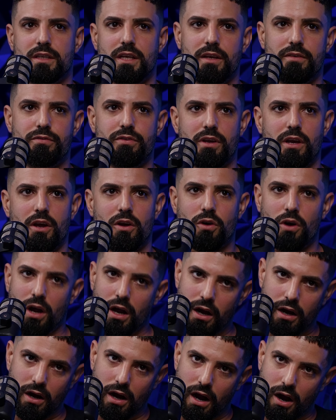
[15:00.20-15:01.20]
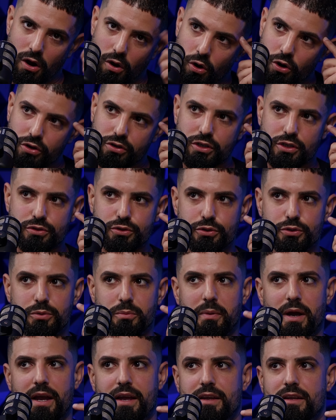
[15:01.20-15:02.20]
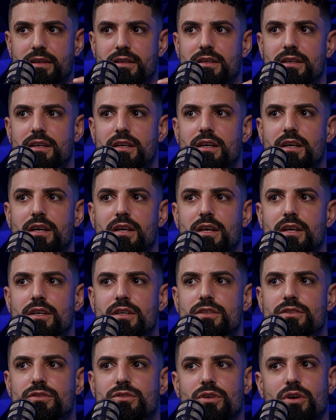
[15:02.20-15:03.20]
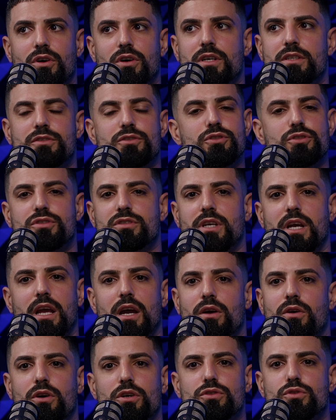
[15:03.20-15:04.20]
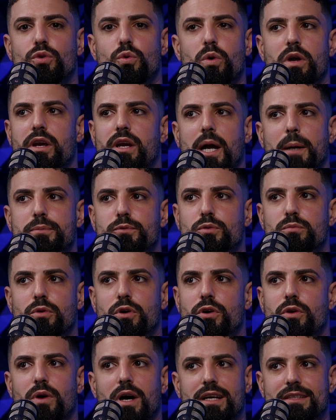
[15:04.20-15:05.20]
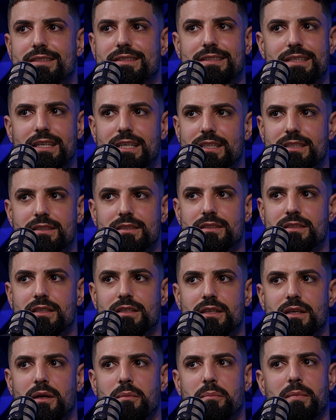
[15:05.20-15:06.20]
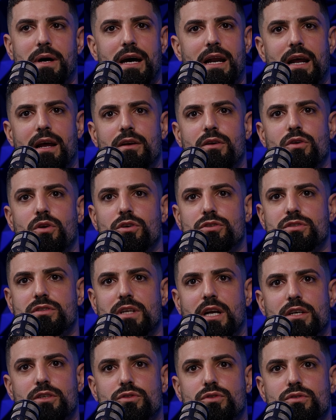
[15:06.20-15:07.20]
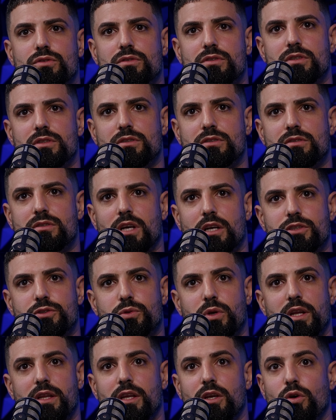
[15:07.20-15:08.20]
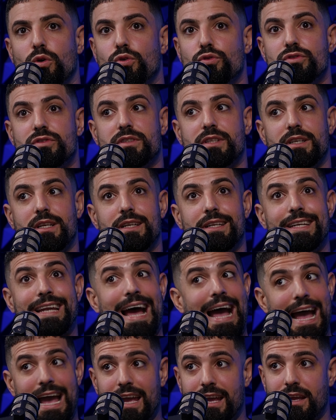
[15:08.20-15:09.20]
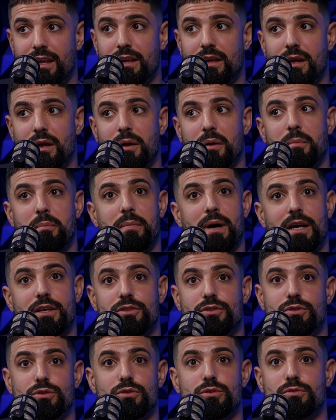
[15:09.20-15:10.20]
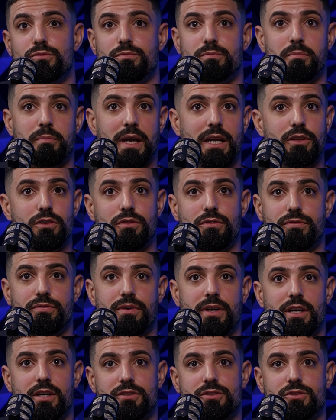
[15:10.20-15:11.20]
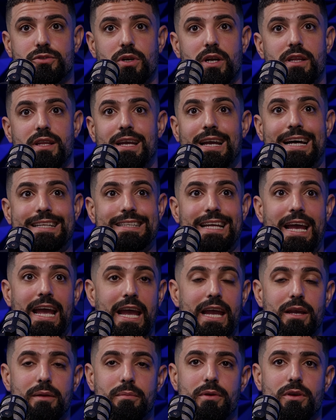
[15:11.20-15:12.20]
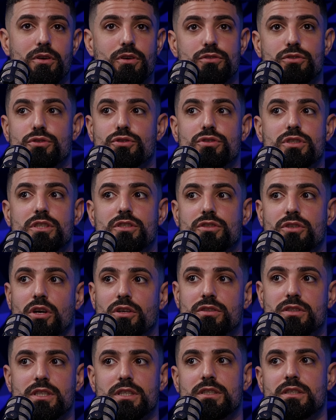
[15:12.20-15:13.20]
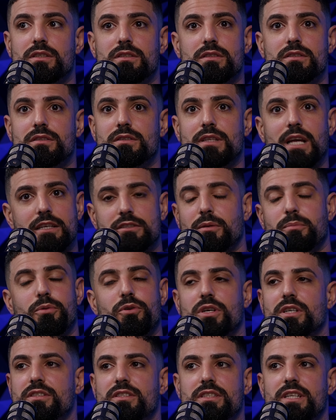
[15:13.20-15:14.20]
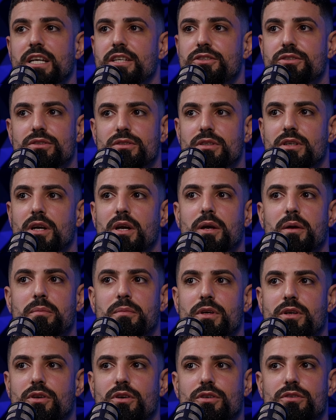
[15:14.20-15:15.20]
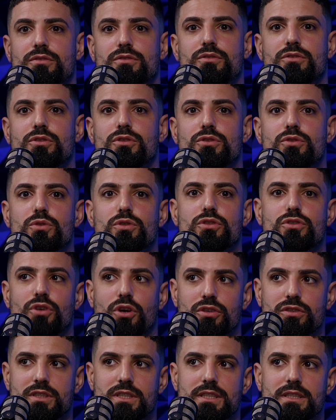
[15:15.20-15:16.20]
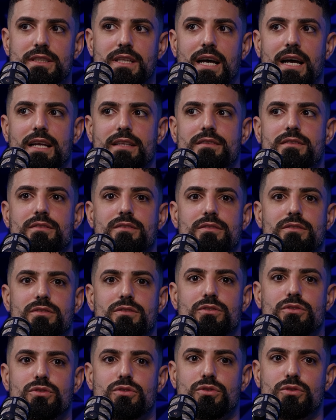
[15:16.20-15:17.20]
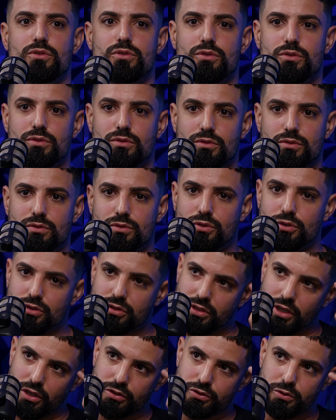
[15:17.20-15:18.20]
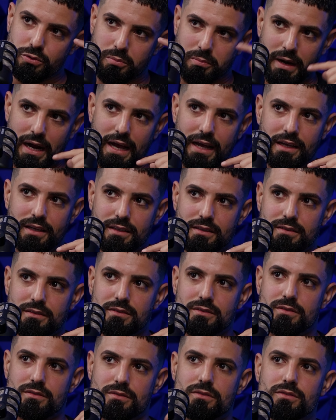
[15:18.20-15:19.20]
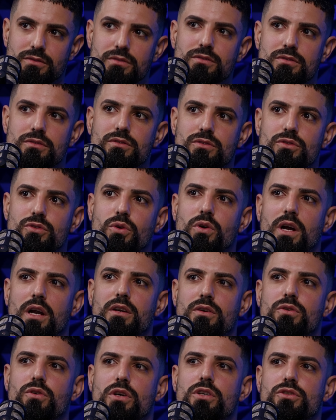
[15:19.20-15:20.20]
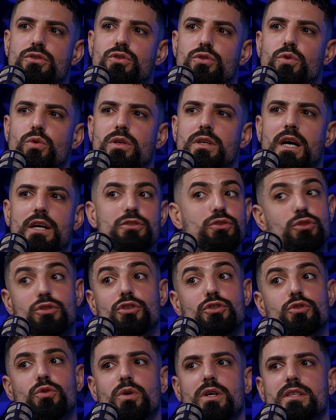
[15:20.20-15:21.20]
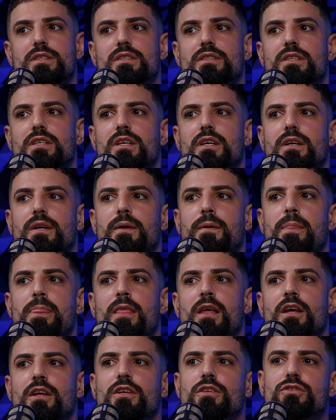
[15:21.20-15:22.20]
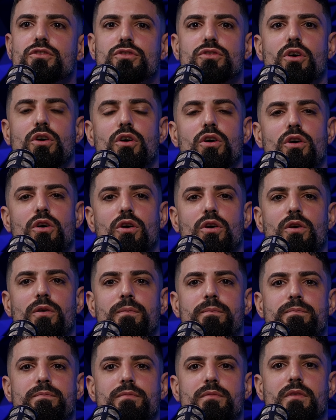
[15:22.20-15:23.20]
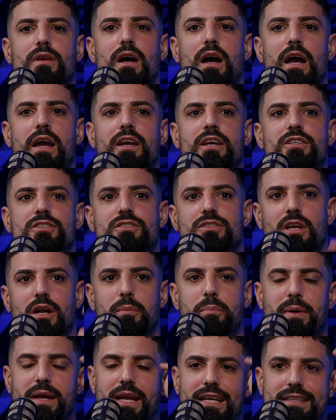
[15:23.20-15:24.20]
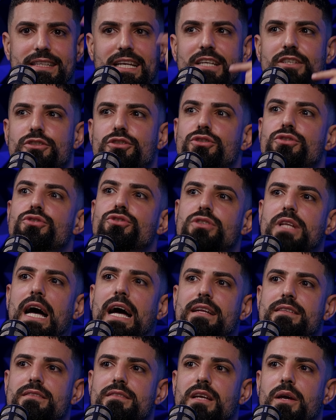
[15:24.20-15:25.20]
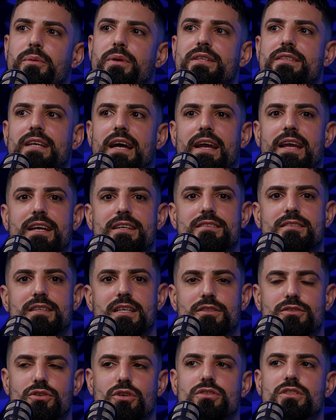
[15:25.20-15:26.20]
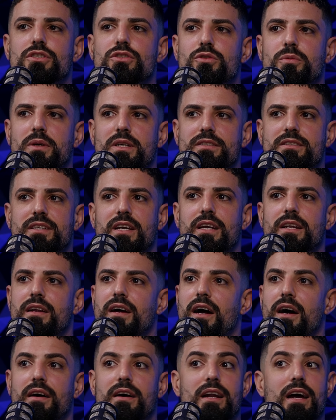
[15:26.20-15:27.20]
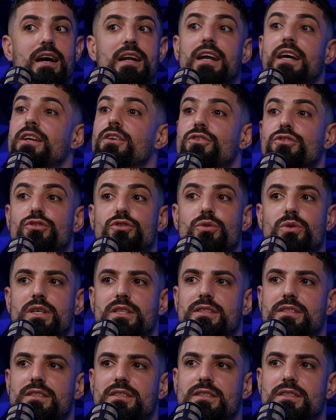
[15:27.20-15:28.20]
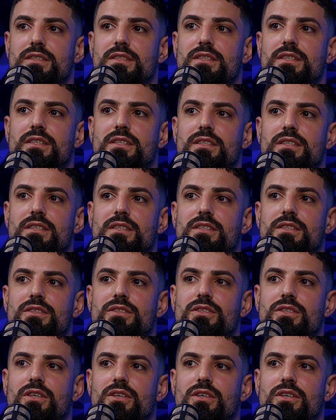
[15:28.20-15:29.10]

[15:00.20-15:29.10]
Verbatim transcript: give an um, a, a order to your mind. Mm. So if you say I'm going to wake up tomorrow at six, but I not start start trading until nine, but you made your first trading at eight because you see something. That's a procrastination mm. because you do something that you told your mind you are going to do it and you not do it. So I'm gonna start paying attention to that every time I say something to myself uh, and, I don't do it. You